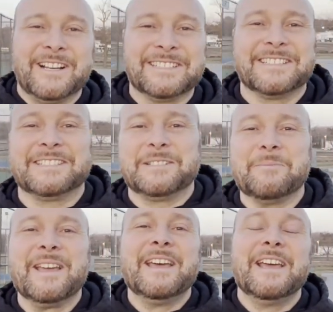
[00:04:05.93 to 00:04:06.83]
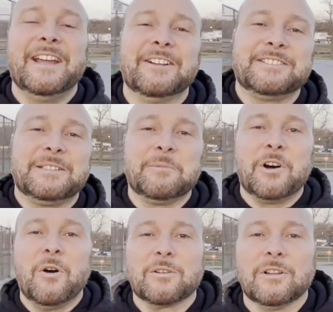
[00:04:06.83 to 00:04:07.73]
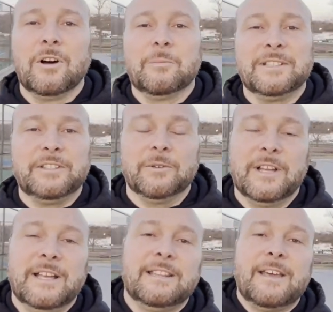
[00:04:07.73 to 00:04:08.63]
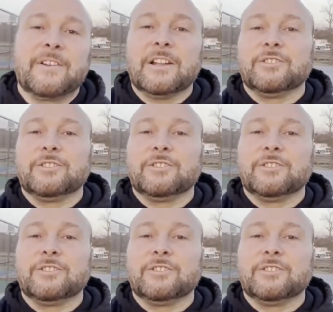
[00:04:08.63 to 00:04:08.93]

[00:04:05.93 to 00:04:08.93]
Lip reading: system here in Seminole, Oklahoma too. They've got